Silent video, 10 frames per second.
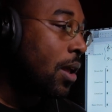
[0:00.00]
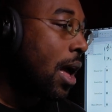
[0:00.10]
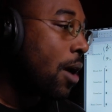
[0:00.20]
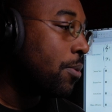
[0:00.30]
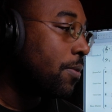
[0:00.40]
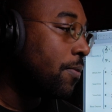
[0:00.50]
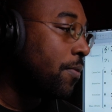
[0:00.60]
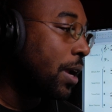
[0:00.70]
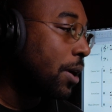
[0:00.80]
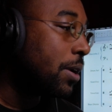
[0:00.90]
I would
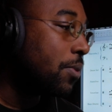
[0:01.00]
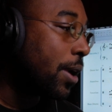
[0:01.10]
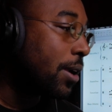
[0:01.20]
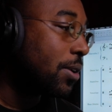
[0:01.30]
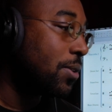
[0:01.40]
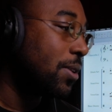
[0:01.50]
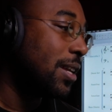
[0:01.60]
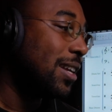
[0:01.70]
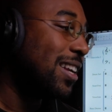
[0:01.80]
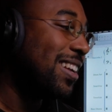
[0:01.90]
very
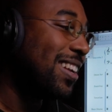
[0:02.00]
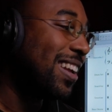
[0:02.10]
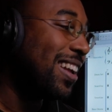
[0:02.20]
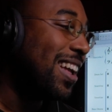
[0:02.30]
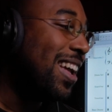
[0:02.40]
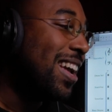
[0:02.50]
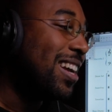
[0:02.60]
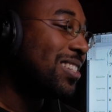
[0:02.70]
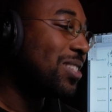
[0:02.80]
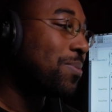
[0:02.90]
regularly
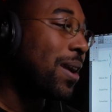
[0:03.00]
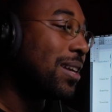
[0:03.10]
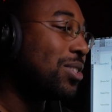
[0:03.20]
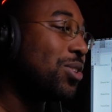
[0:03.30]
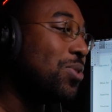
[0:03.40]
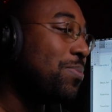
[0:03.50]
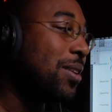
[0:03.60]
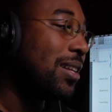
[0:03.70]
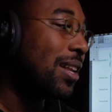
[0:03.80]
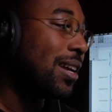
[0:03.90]
just write too
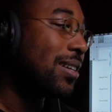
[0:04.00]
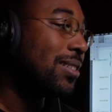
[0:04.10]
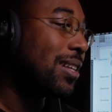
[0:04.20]
many layers,